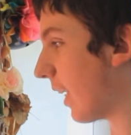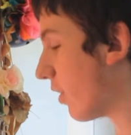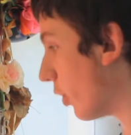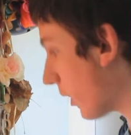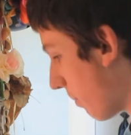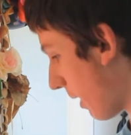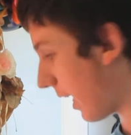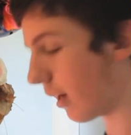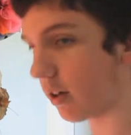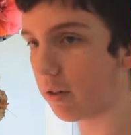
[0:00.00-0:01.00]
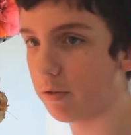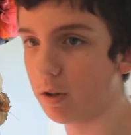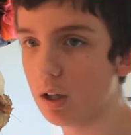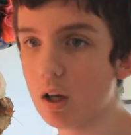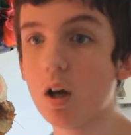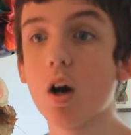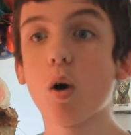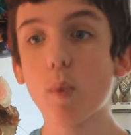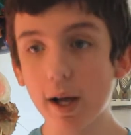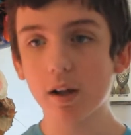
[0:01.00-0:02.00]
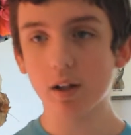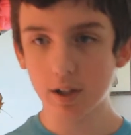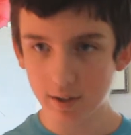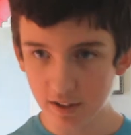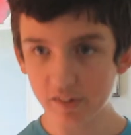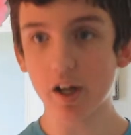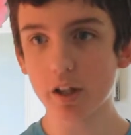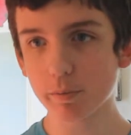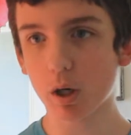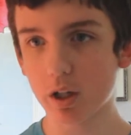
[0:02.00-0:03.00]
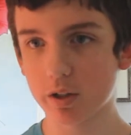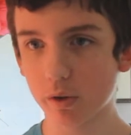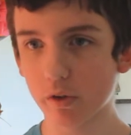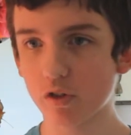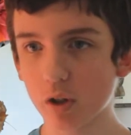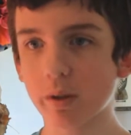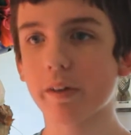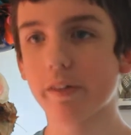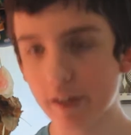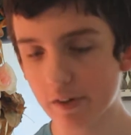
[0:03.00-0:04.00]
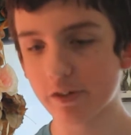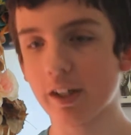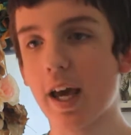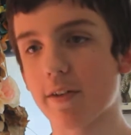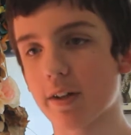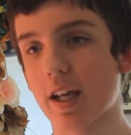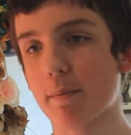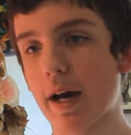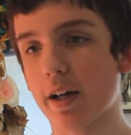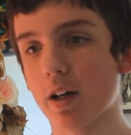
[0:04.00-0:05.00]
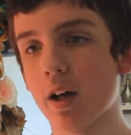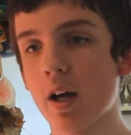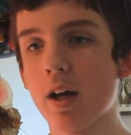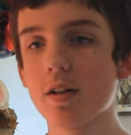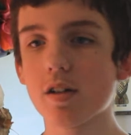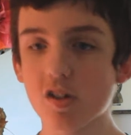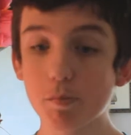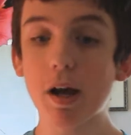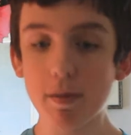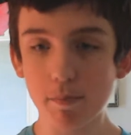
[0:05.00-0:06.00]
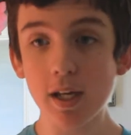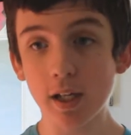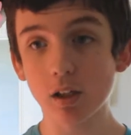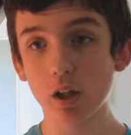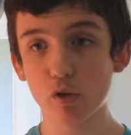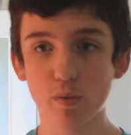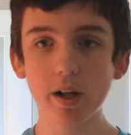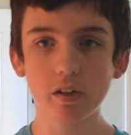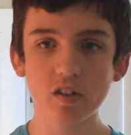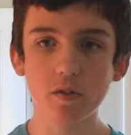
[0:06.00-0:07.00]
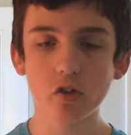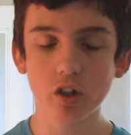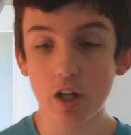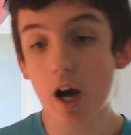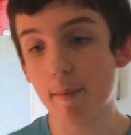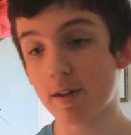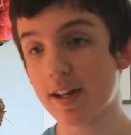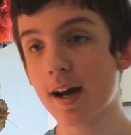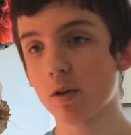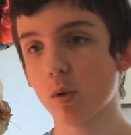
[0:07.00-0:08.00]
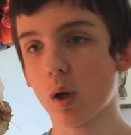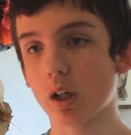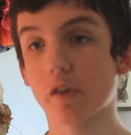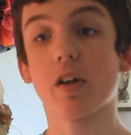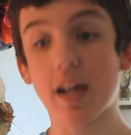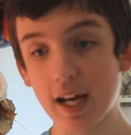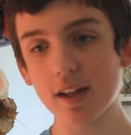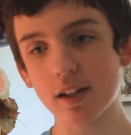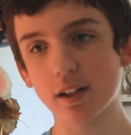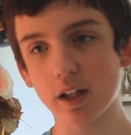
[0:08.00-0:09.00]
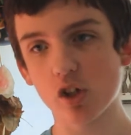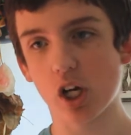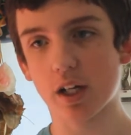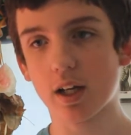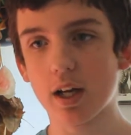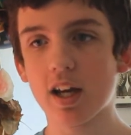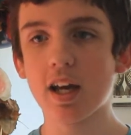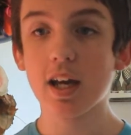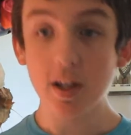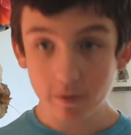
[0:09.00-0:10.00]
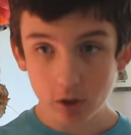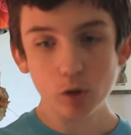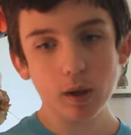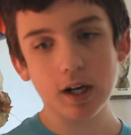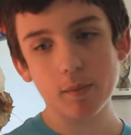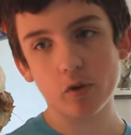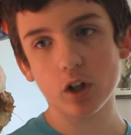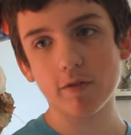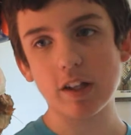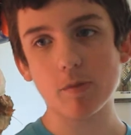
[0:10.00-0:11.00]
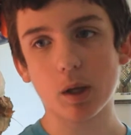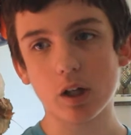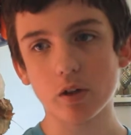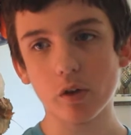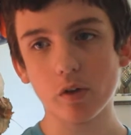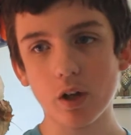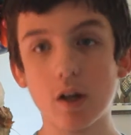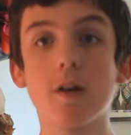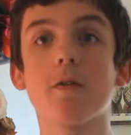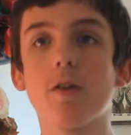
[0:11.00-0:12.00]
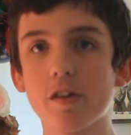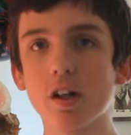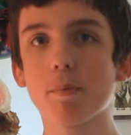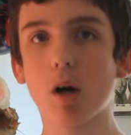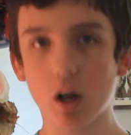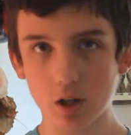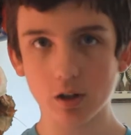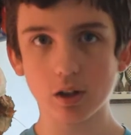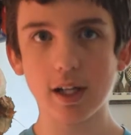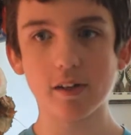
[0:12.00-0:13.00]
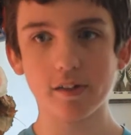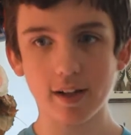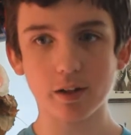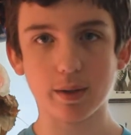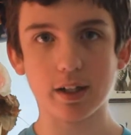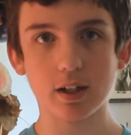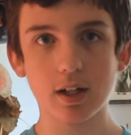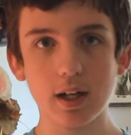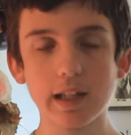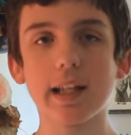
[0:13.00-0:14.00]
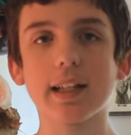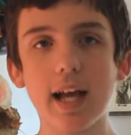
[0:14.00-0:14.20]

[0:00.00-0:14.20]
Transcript: I don't get paid enough. Well, these other particles don't exist in everyday matter, despite being close relatives to the up and down quarks and the electron. If you want to observe these particles, visit a particle accelerator, like the